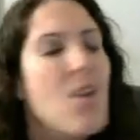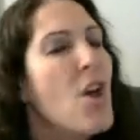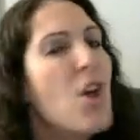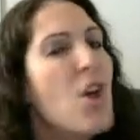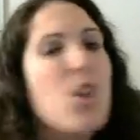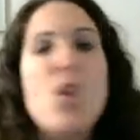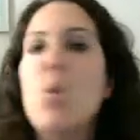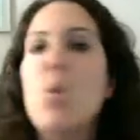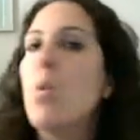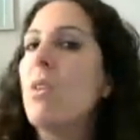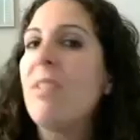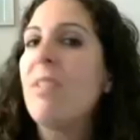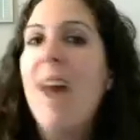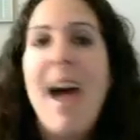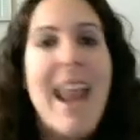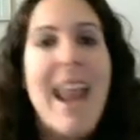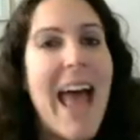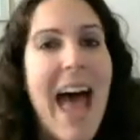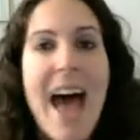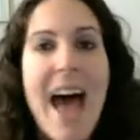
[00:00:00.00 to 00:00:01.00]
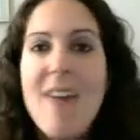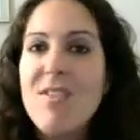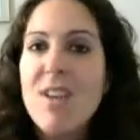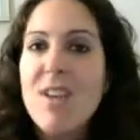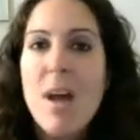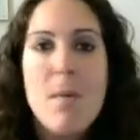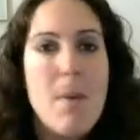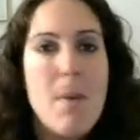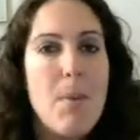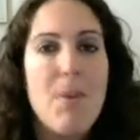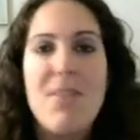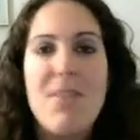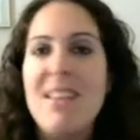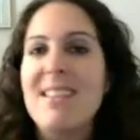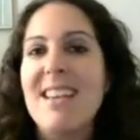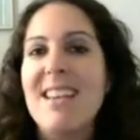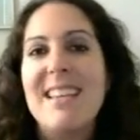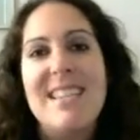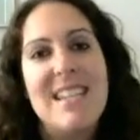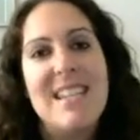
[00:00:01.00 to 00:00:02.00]
You will not have to come up with these
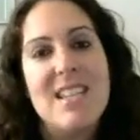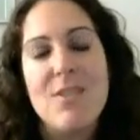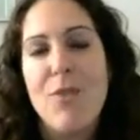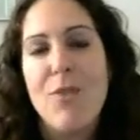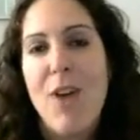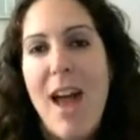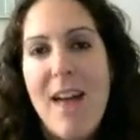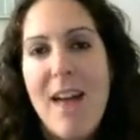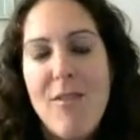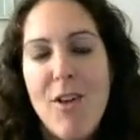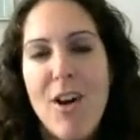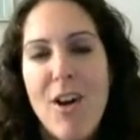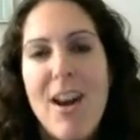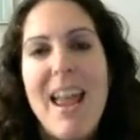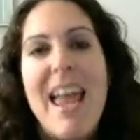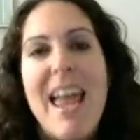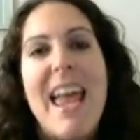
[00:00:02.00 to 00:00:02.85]
ideas forever.